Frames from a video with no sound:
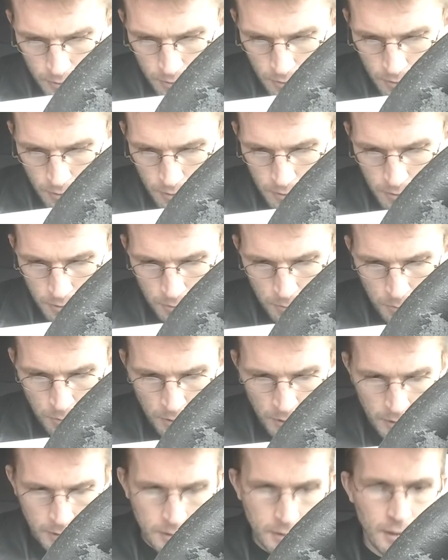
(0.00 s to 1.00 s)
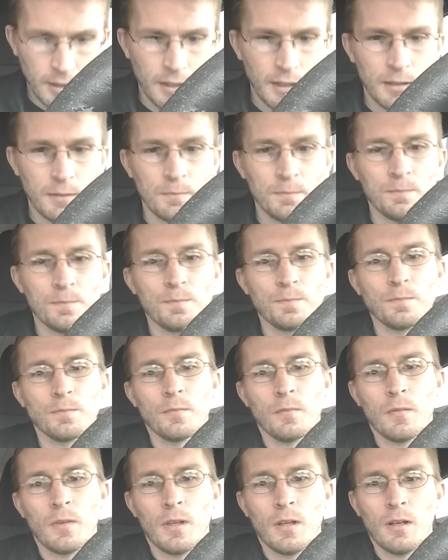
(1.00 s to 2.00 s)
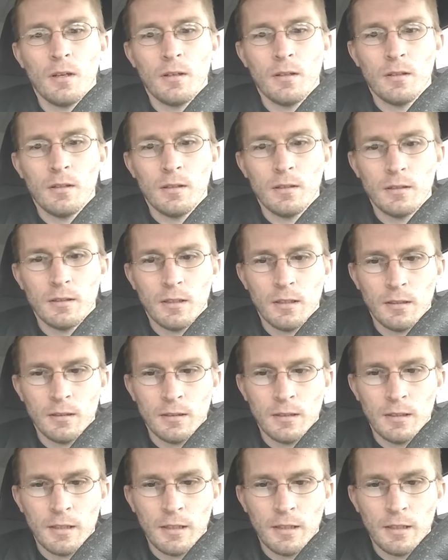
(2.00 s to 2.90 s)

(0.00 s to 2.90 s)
So this is what he said. says,